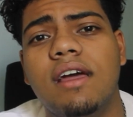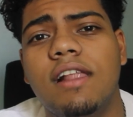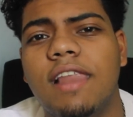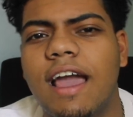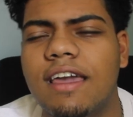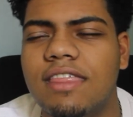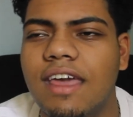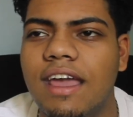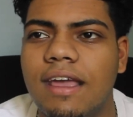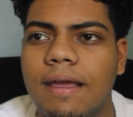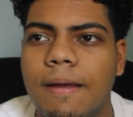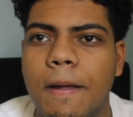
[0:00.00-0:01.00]
Like,
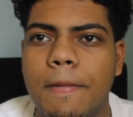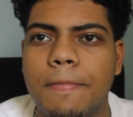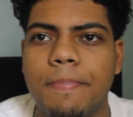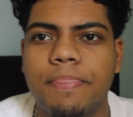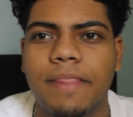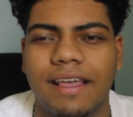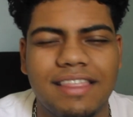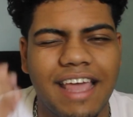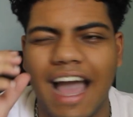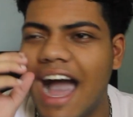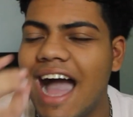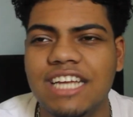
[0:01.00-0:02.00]

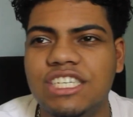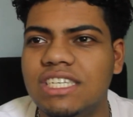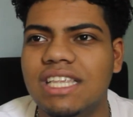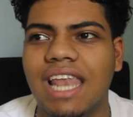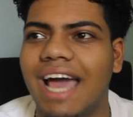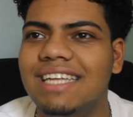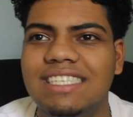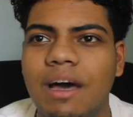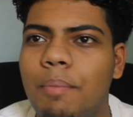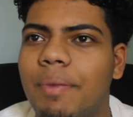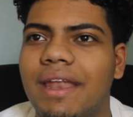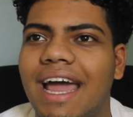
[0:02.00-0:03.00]
their eyes just light
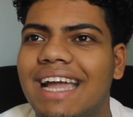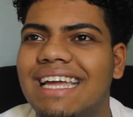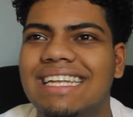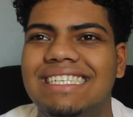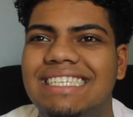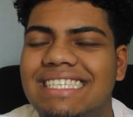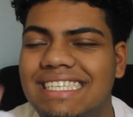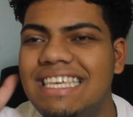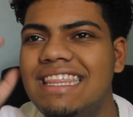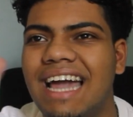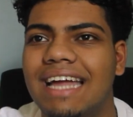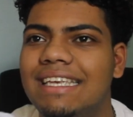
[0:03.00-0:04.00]
up and I can see
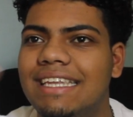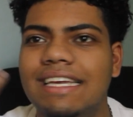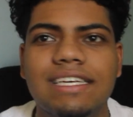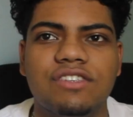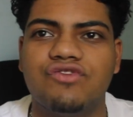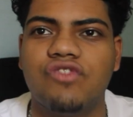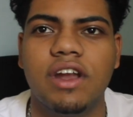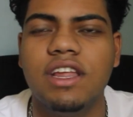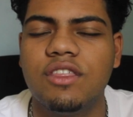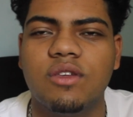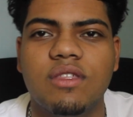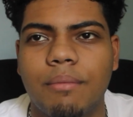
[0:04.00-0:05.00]
the ideas
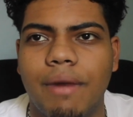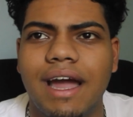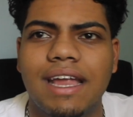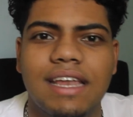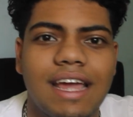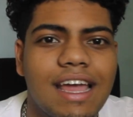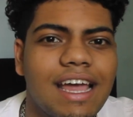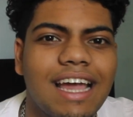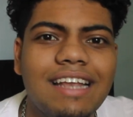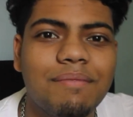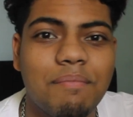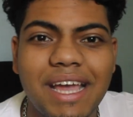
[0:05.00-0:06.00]
running through their mind.
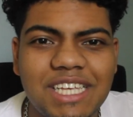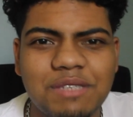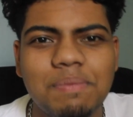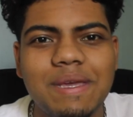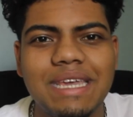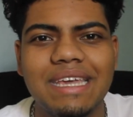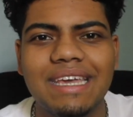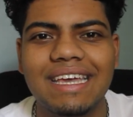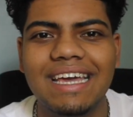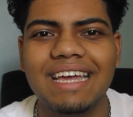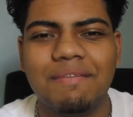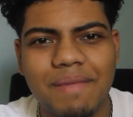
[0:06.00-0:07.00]
It makes me
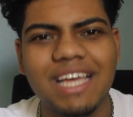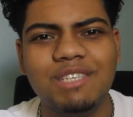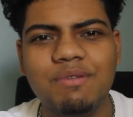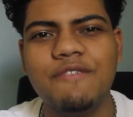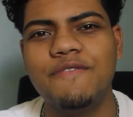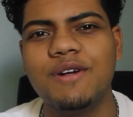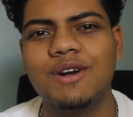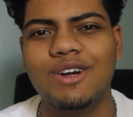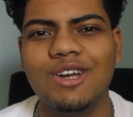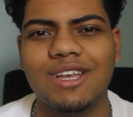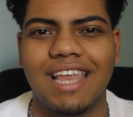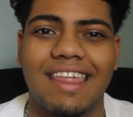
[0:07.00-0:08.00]
feel
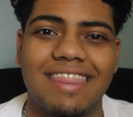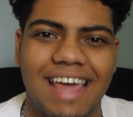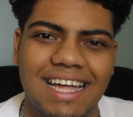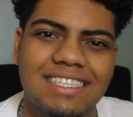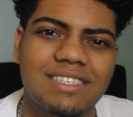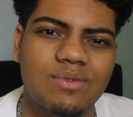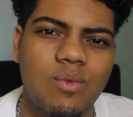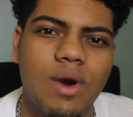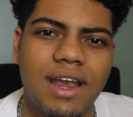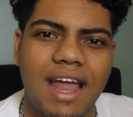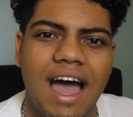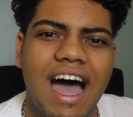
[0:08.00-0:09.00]
good. Like, that's
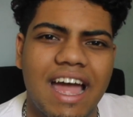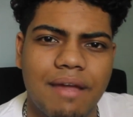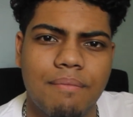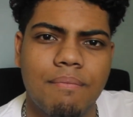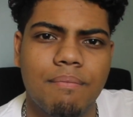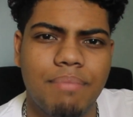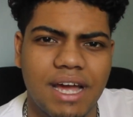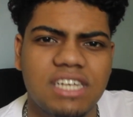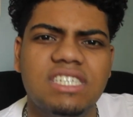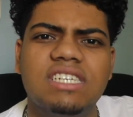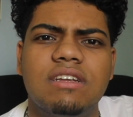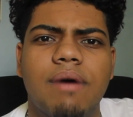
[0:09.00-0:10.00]
what I'm
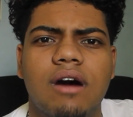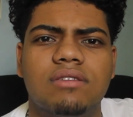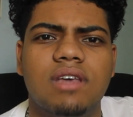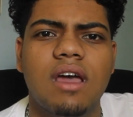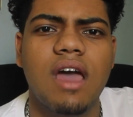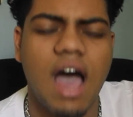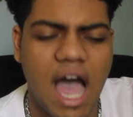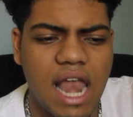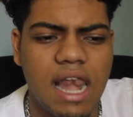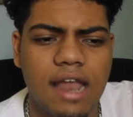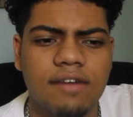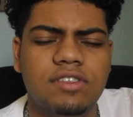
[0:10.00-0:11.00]
passionate about. I
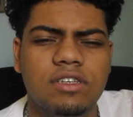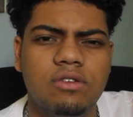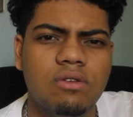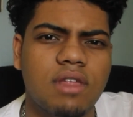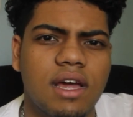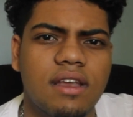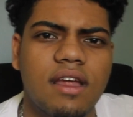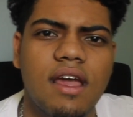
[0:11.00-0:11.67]
love to do that.